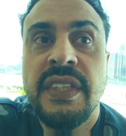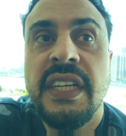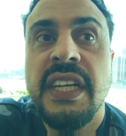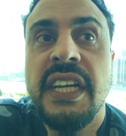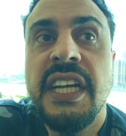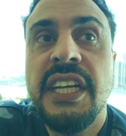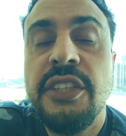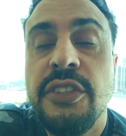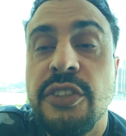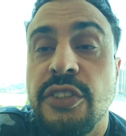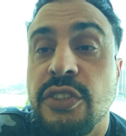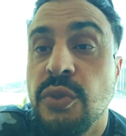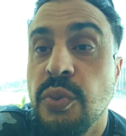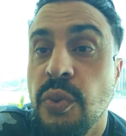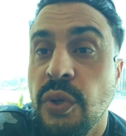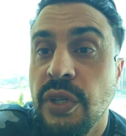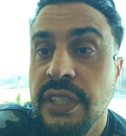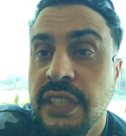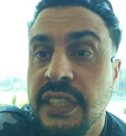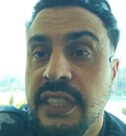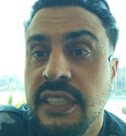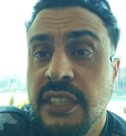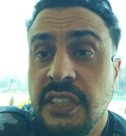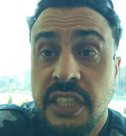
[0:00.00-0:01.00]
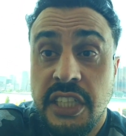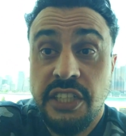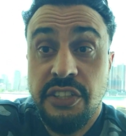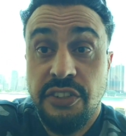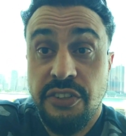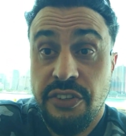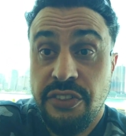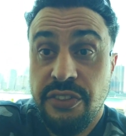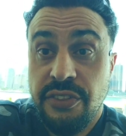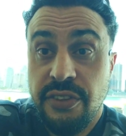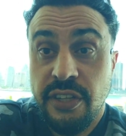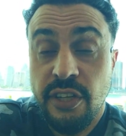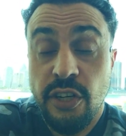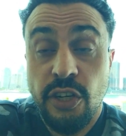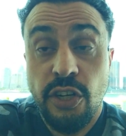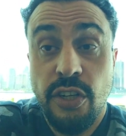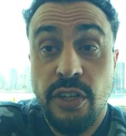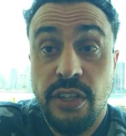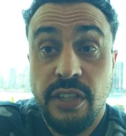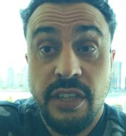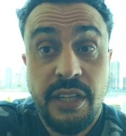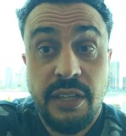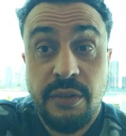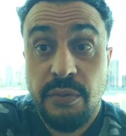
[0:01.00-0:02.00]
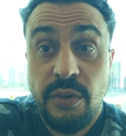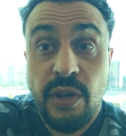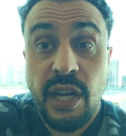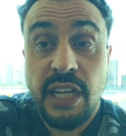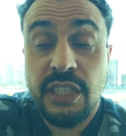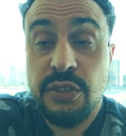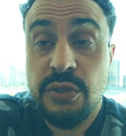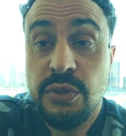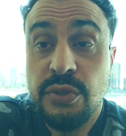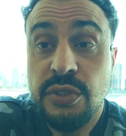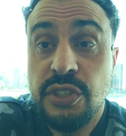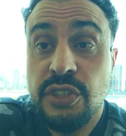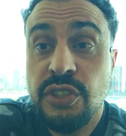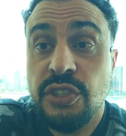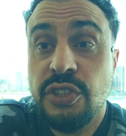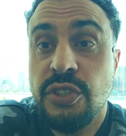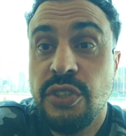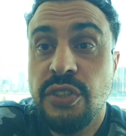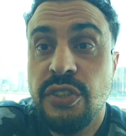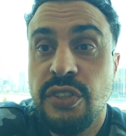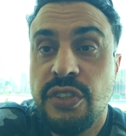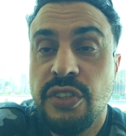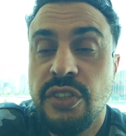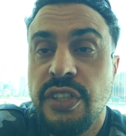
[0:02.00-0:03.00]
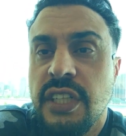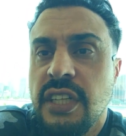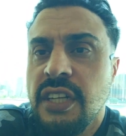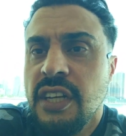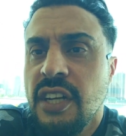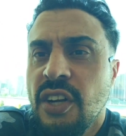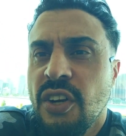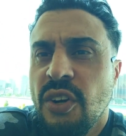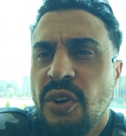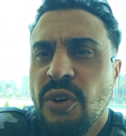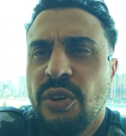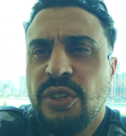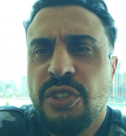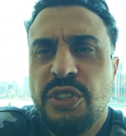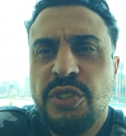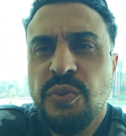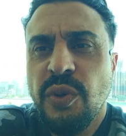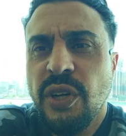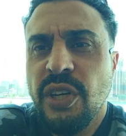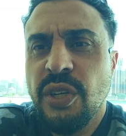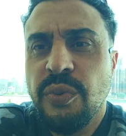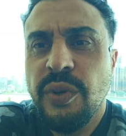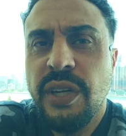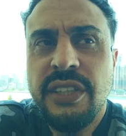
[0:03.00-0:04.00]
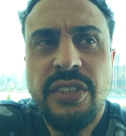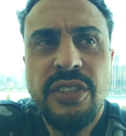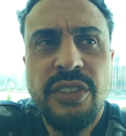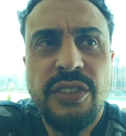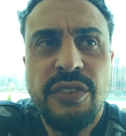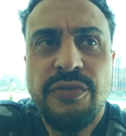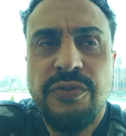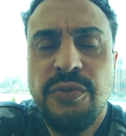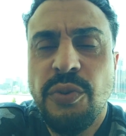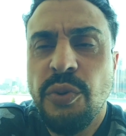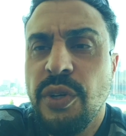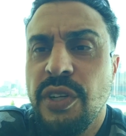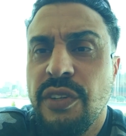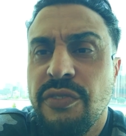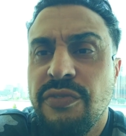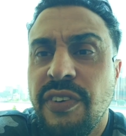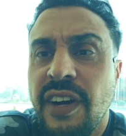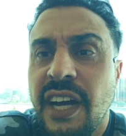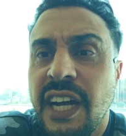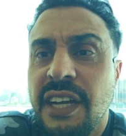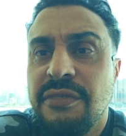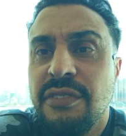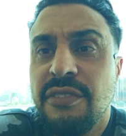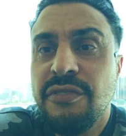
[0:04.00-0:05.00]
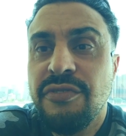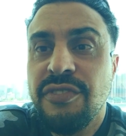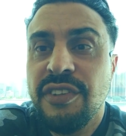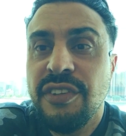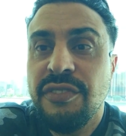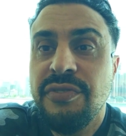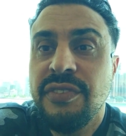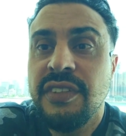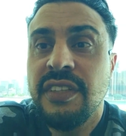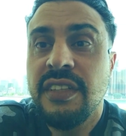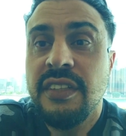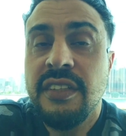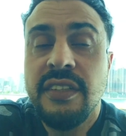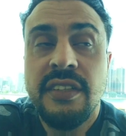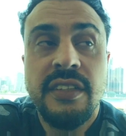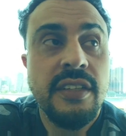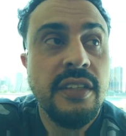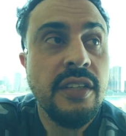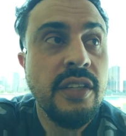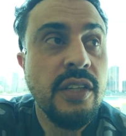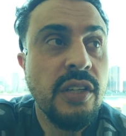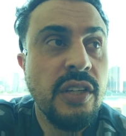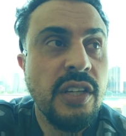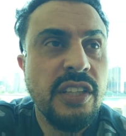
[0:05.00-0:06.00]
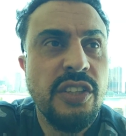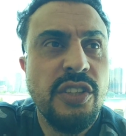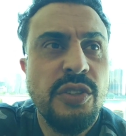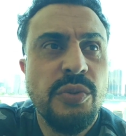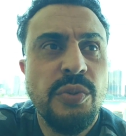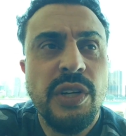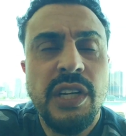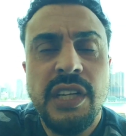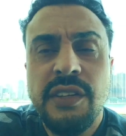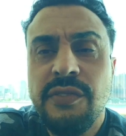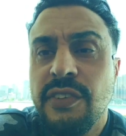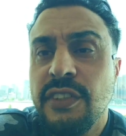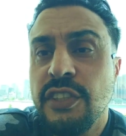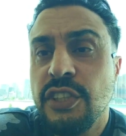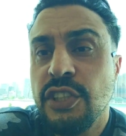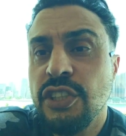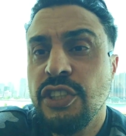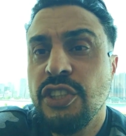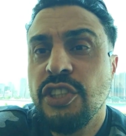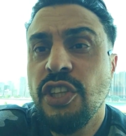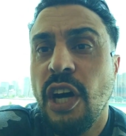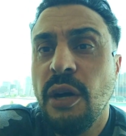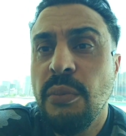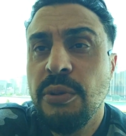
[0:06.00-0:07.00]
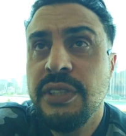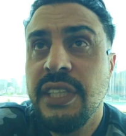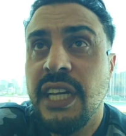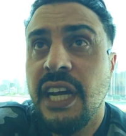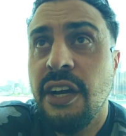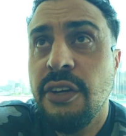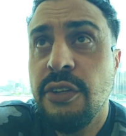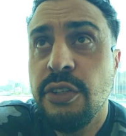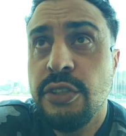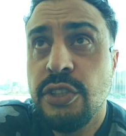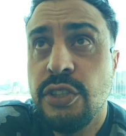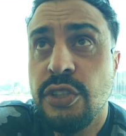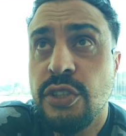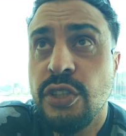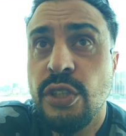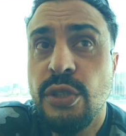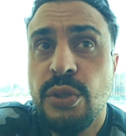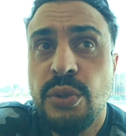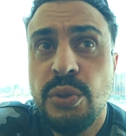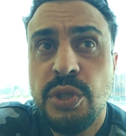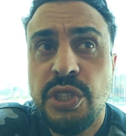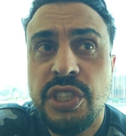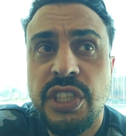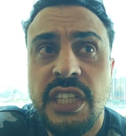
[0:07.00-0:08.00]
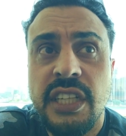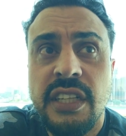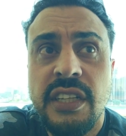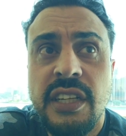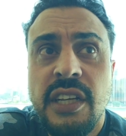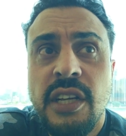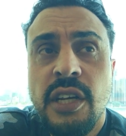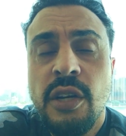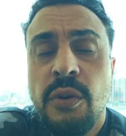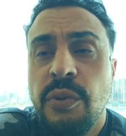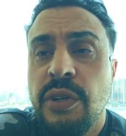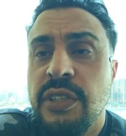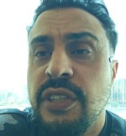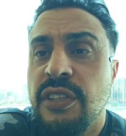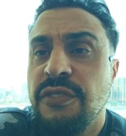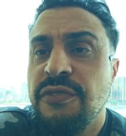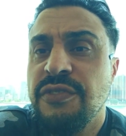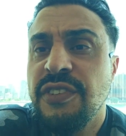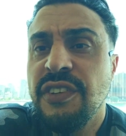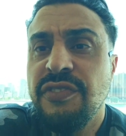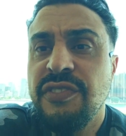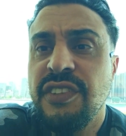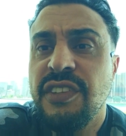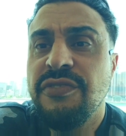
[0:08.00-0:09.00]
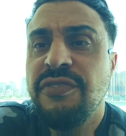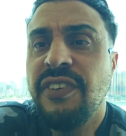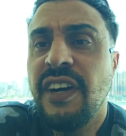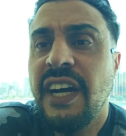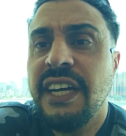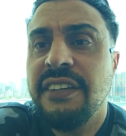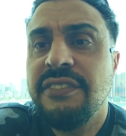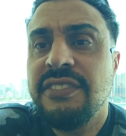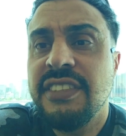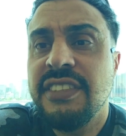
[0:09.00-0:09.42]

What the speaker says: in your 20s, in your like as soon as you turn 30, or do you want to wait till you're 45 and 50? And do you want to even just double down on your delusion when you're 55,